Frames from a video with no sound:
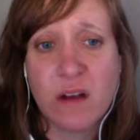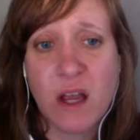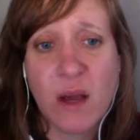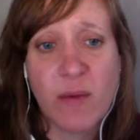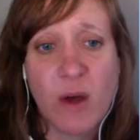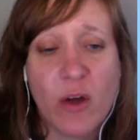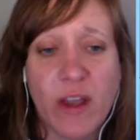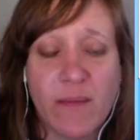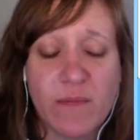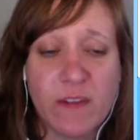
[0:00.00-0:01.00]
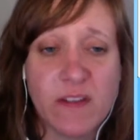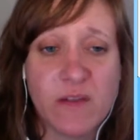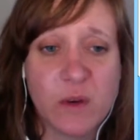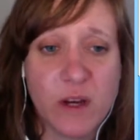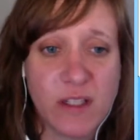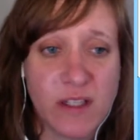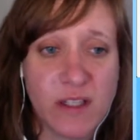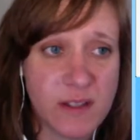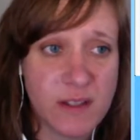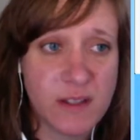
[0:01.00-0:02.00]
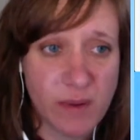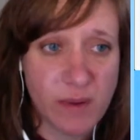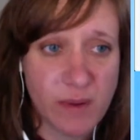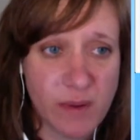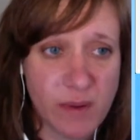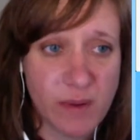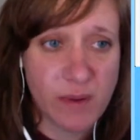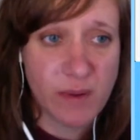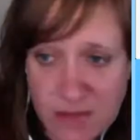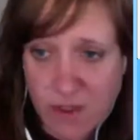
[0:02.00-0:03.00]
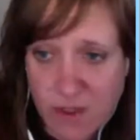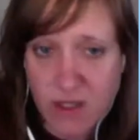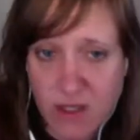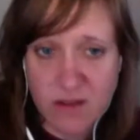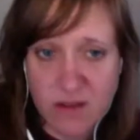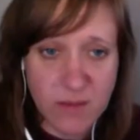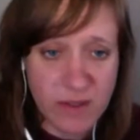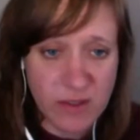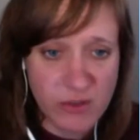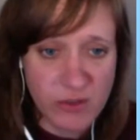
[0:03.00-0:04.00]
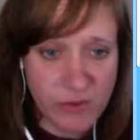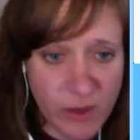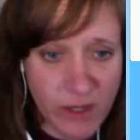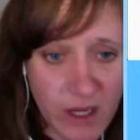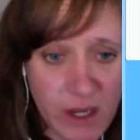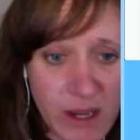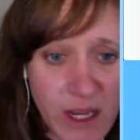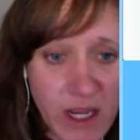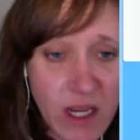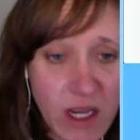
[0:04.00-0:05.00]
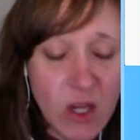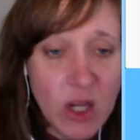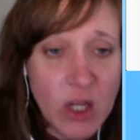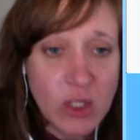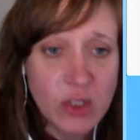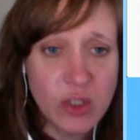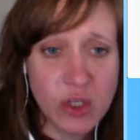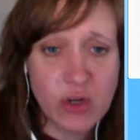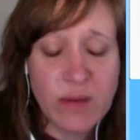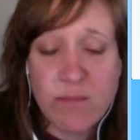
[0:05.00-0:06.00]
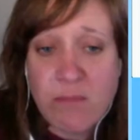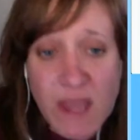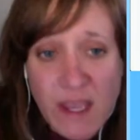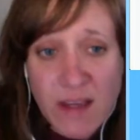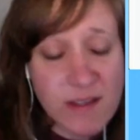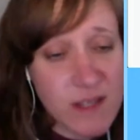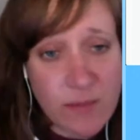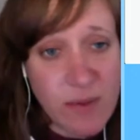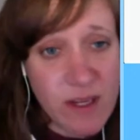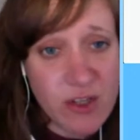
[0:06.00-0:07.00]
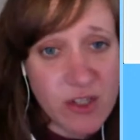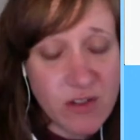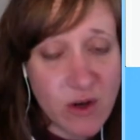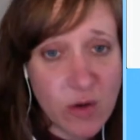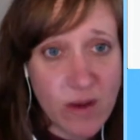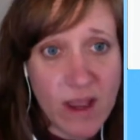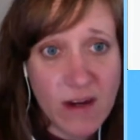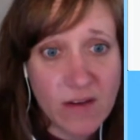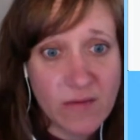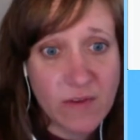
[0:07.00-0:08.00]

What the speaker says: Okay, this is where I did the subpages. So let me explain the subpages really quick. So you can make subpages out of